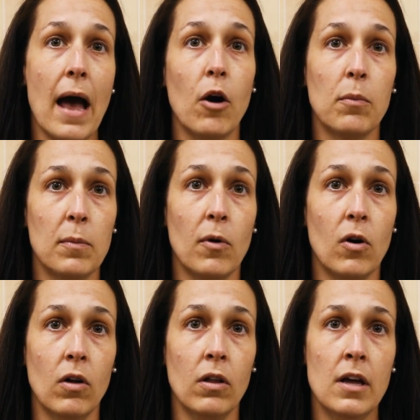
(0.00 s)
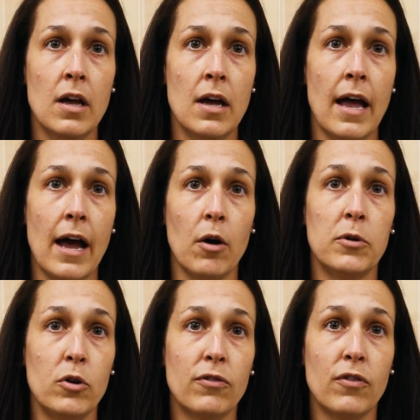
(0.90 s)
palpable how
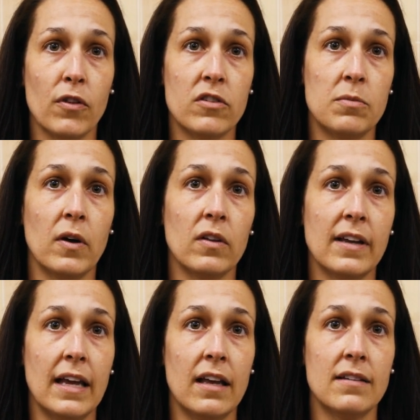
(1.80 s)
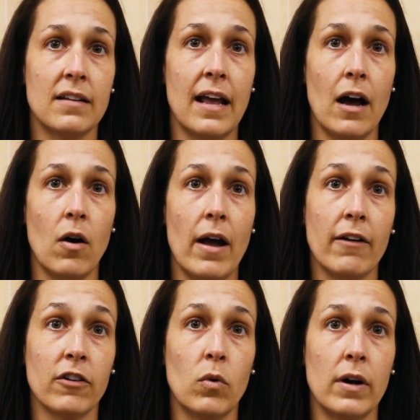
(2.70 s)
beautiful this building is and how
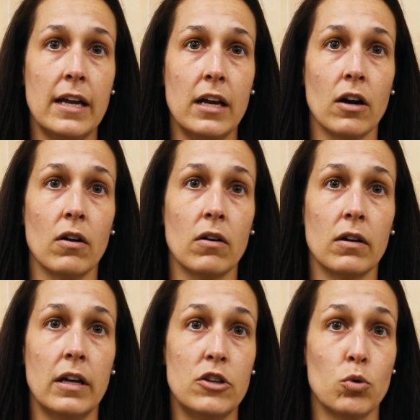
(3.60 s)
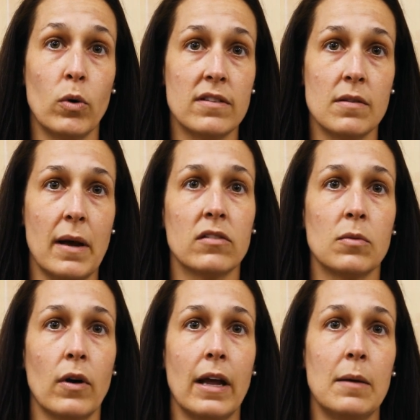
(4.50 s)
everyone here enjoys the
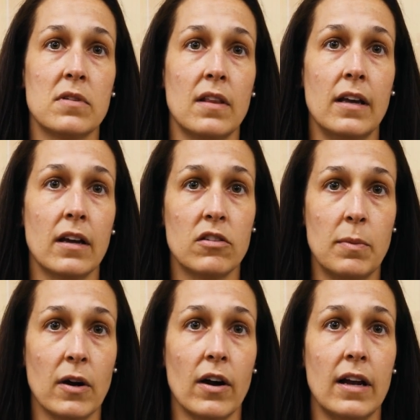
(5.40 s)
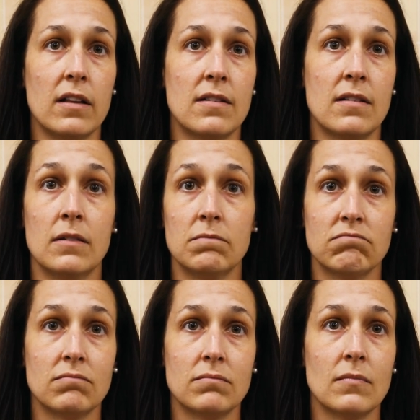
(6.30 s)
basketball games and the experience
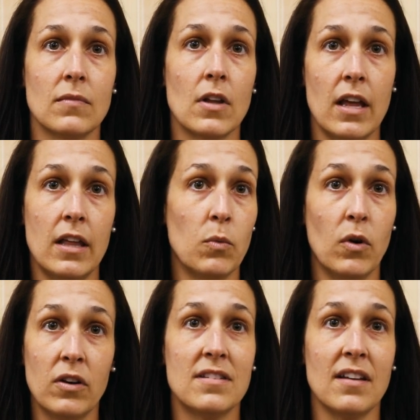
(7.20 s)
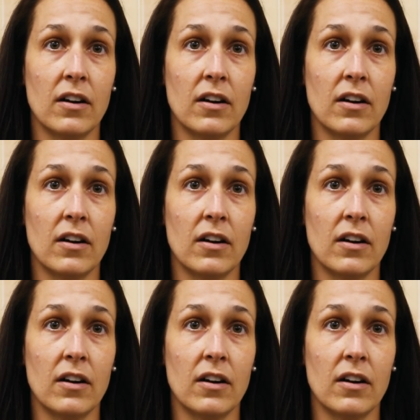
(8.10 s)
in the Wilkins